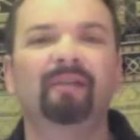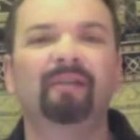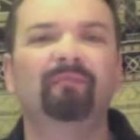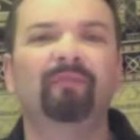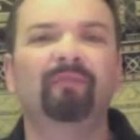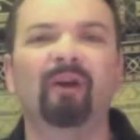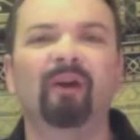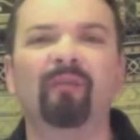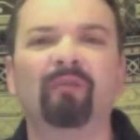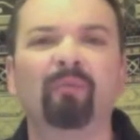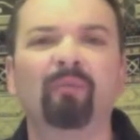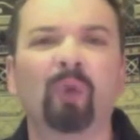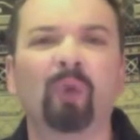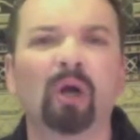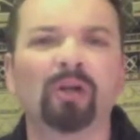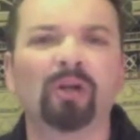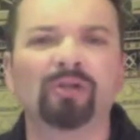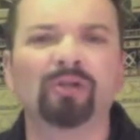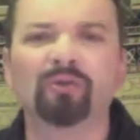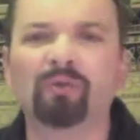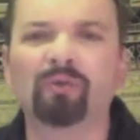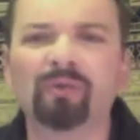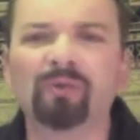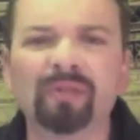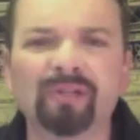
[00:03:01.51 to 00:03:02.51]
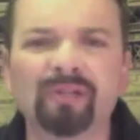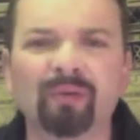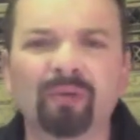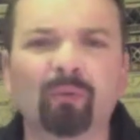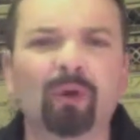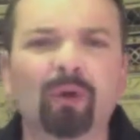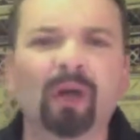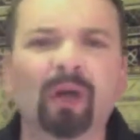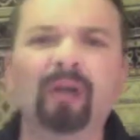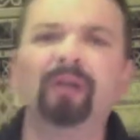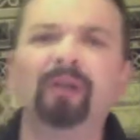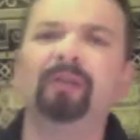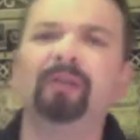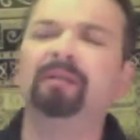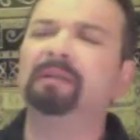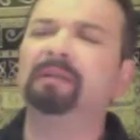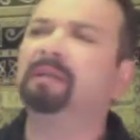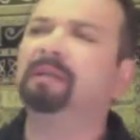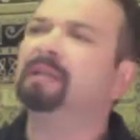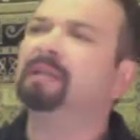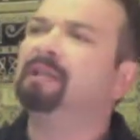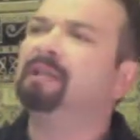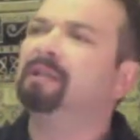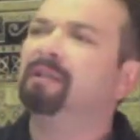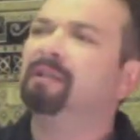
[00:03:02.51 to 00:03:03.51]
off a bar stool somewhere, and
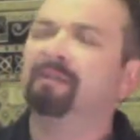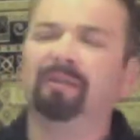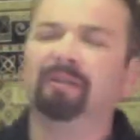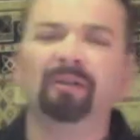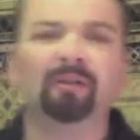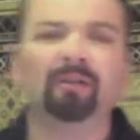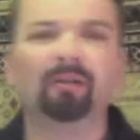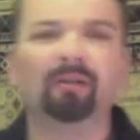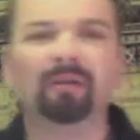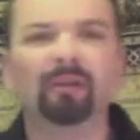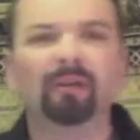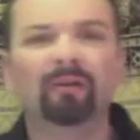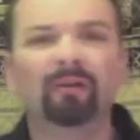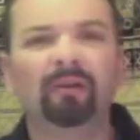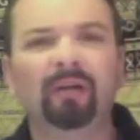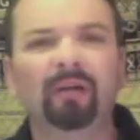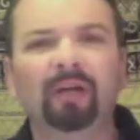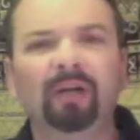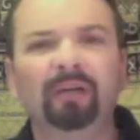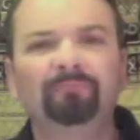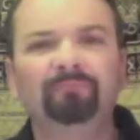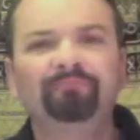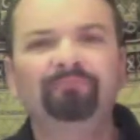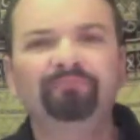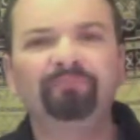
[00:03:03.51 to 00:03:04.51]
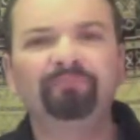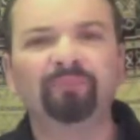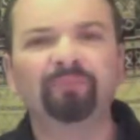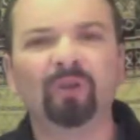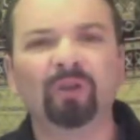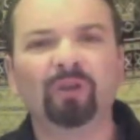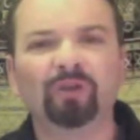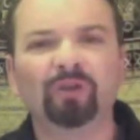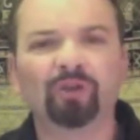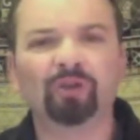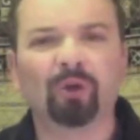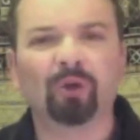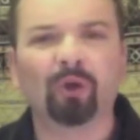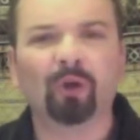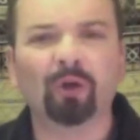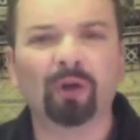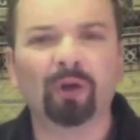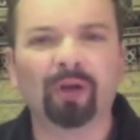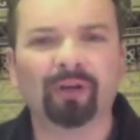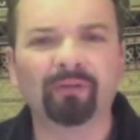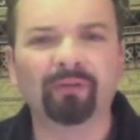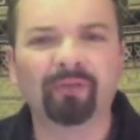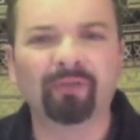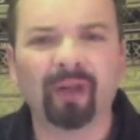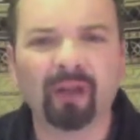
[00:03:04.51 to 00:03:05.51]
little
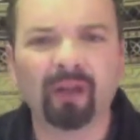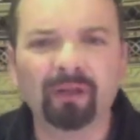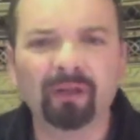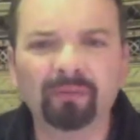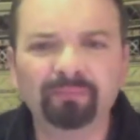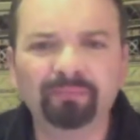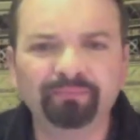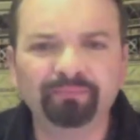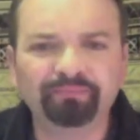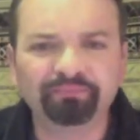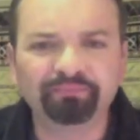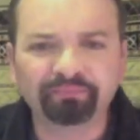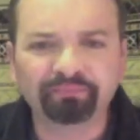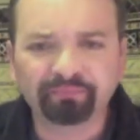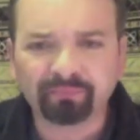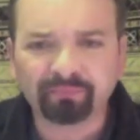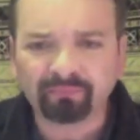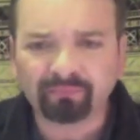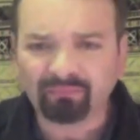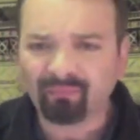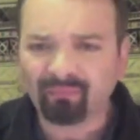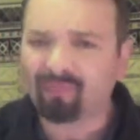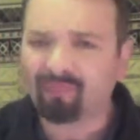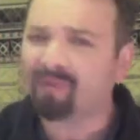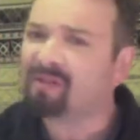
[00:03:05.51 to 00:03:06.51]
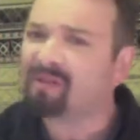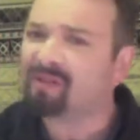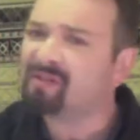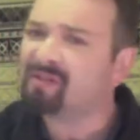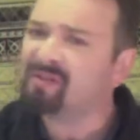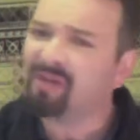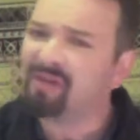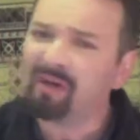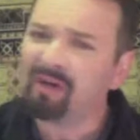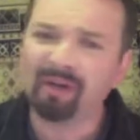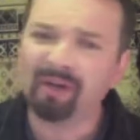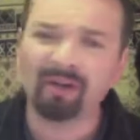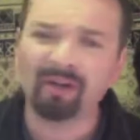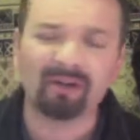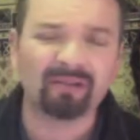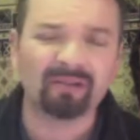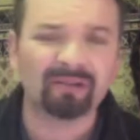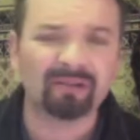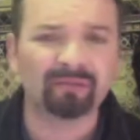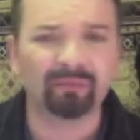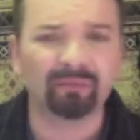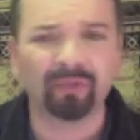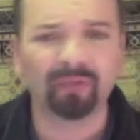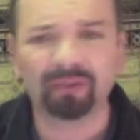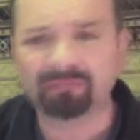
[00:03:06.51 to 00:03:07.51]
troll-looking fella. Sorry,
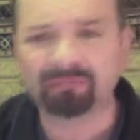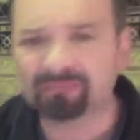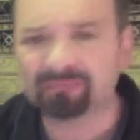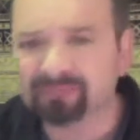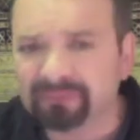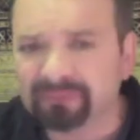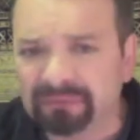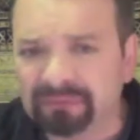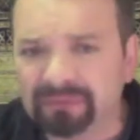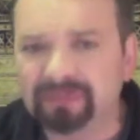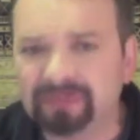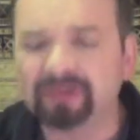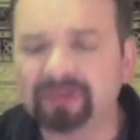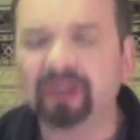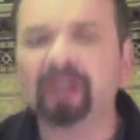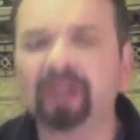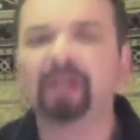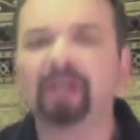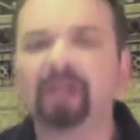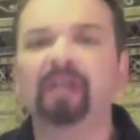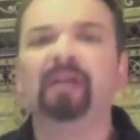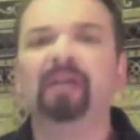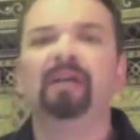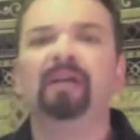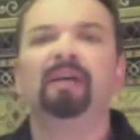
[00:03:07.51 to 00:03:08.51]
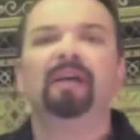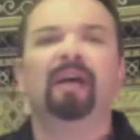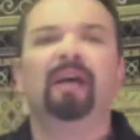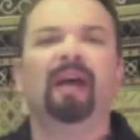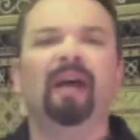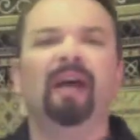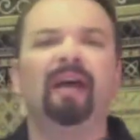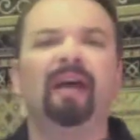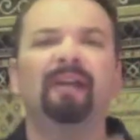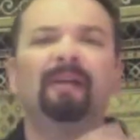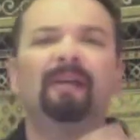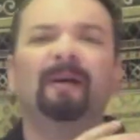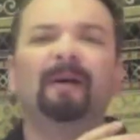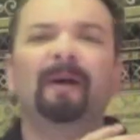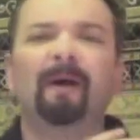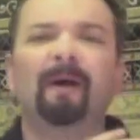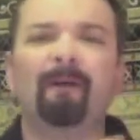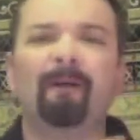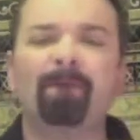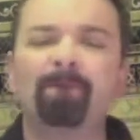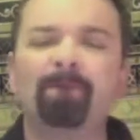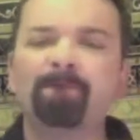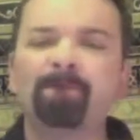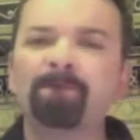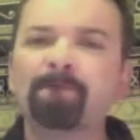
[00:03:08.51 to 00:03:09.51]
Carlson, but...
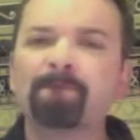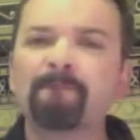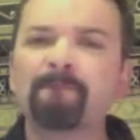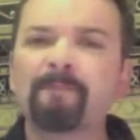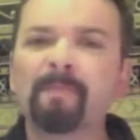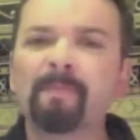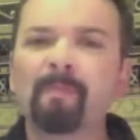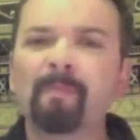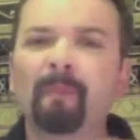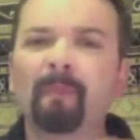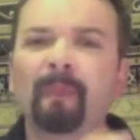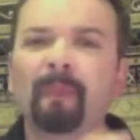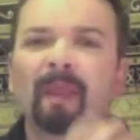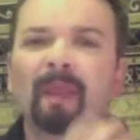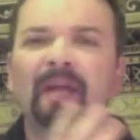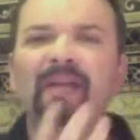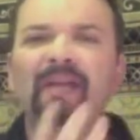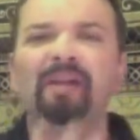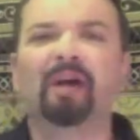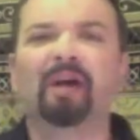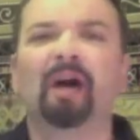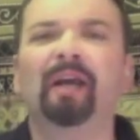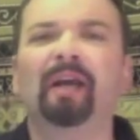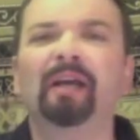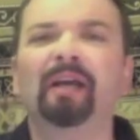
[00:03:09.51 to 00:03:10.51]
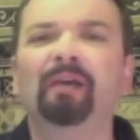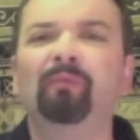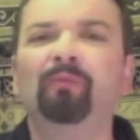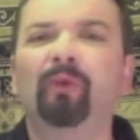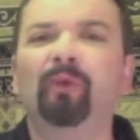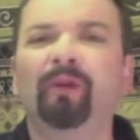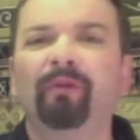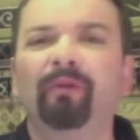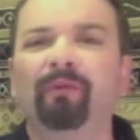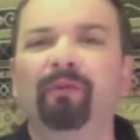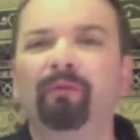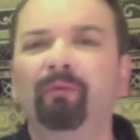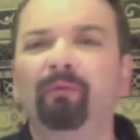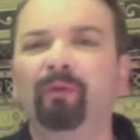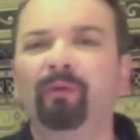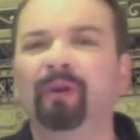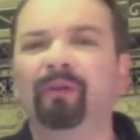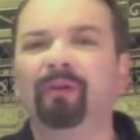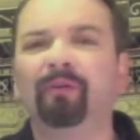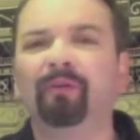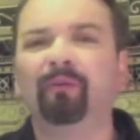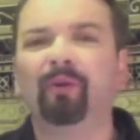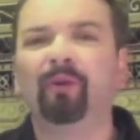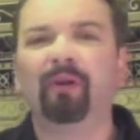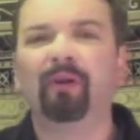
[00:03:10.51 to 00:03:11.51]
And he got in
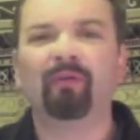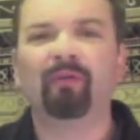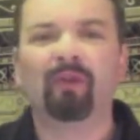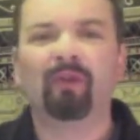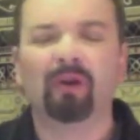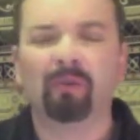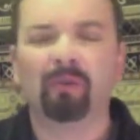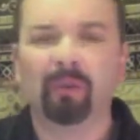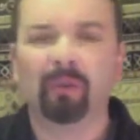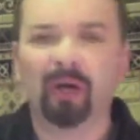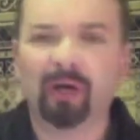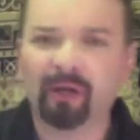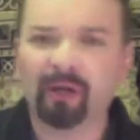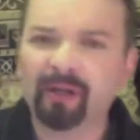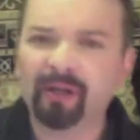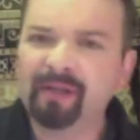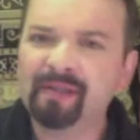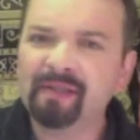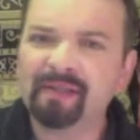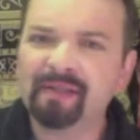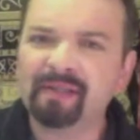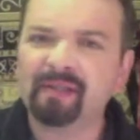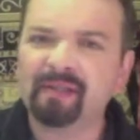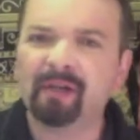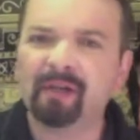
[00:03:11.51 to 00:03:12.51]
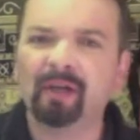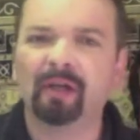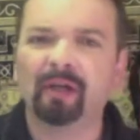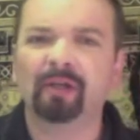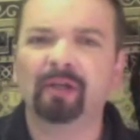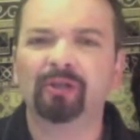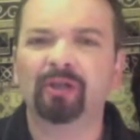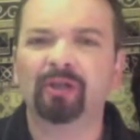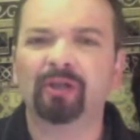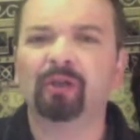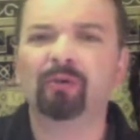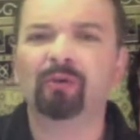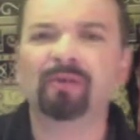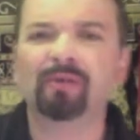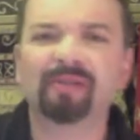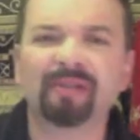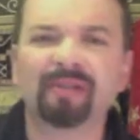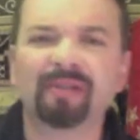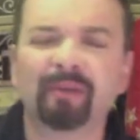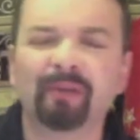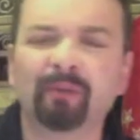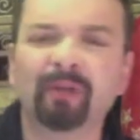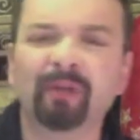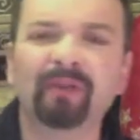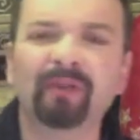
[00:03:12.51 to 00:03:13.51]
with one of our Americans, John
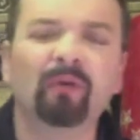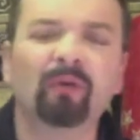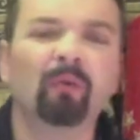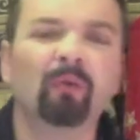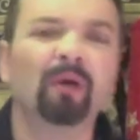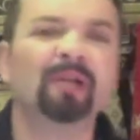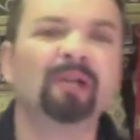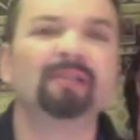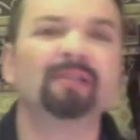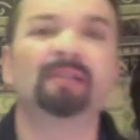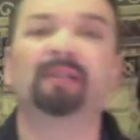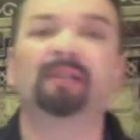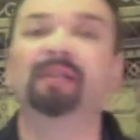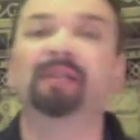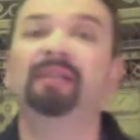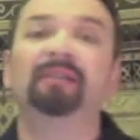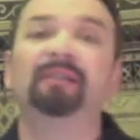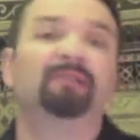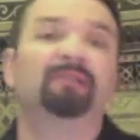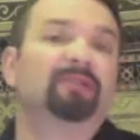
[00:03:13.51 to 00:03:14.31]
Lewis, I believe it was, and he